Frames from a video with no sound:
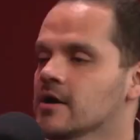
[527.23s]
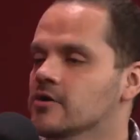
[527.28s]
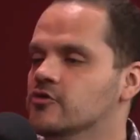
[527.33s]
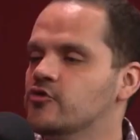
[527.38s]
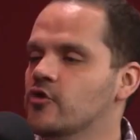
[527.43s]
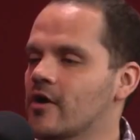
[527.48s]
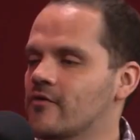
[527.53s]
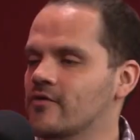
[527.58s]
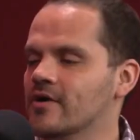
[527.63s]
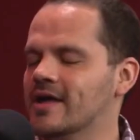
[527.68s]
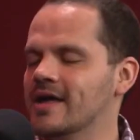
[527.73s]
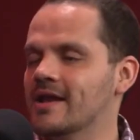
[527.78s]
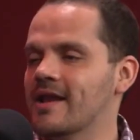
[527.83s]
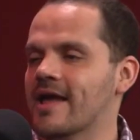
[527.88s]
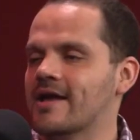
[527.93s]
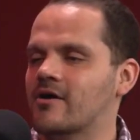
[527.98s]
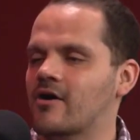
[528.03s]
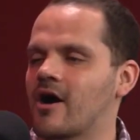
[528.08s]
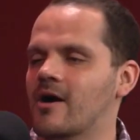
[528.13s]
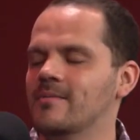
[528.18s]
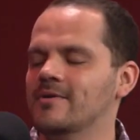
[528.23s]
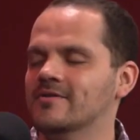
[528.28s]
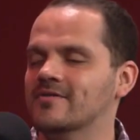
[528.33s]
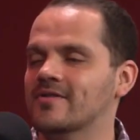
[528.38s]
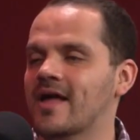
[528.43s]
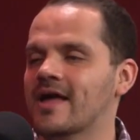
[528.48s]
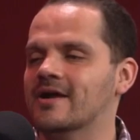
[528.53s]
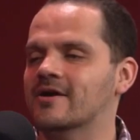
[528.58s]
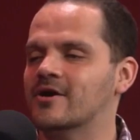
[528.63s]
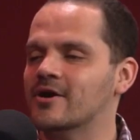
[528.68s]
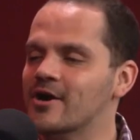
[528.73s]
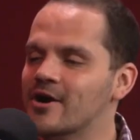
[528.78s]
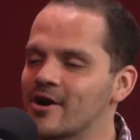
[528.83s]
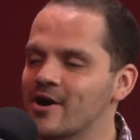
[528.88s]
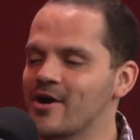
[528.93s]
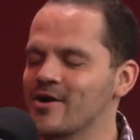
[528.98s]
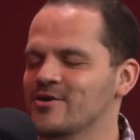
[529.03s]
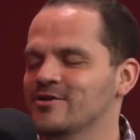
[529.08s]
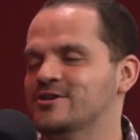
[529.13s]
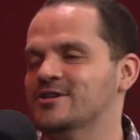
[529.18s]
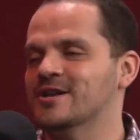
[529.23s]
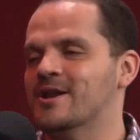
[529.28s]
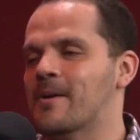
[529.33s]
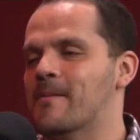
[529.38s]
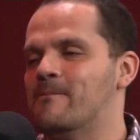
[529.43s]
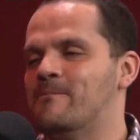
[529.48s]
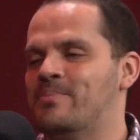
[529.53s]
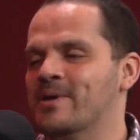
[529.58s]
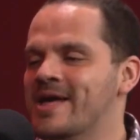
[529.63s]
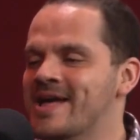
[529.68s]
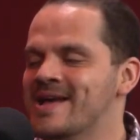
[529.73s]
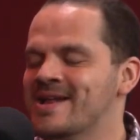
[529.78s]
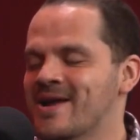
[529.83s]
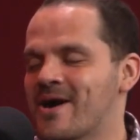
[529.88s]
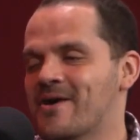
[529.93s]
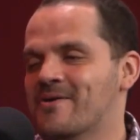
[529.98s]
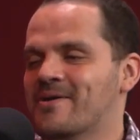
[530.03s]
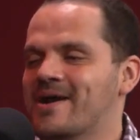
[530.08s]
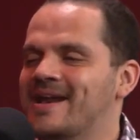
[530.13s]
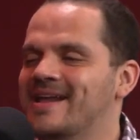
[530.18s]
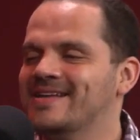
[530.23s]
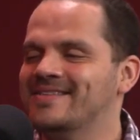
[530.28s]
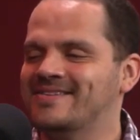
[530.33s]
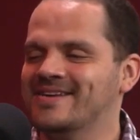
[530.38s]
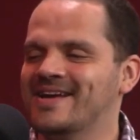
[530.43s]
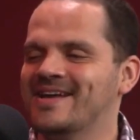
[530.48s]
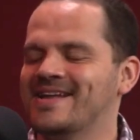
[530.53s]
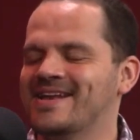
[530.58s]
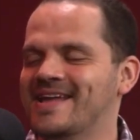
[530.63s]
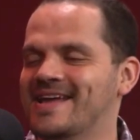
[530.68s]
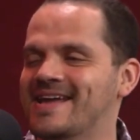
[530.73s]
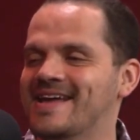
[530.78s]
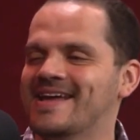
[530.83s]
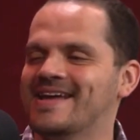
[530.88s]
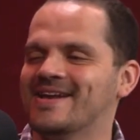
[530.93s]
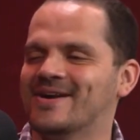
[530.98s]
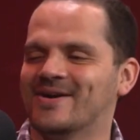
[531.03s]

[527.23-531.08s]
Do you ever get like comments like, girl, you should have been already done it?